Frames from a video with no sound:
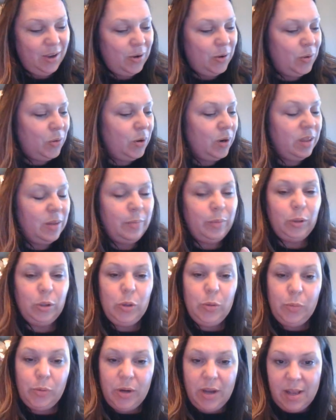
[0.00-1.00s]
or the
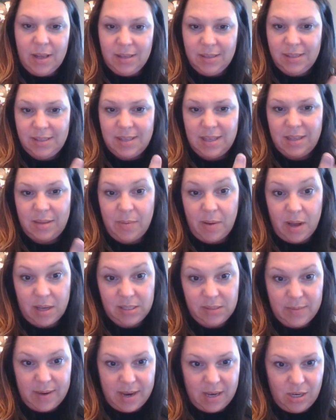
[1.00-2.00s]
blueprints that the
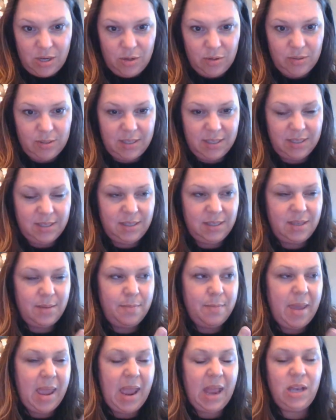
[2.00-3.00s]
boss man uses, the
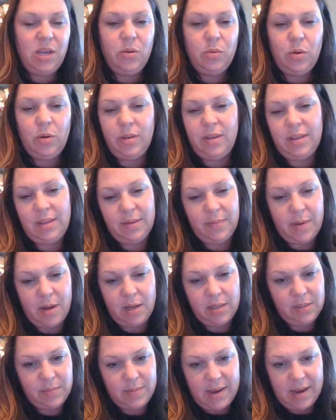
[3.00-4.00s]
manual that the
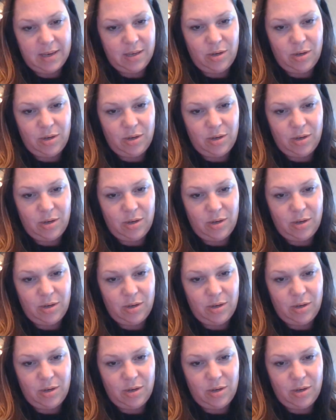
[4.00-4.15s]
boss man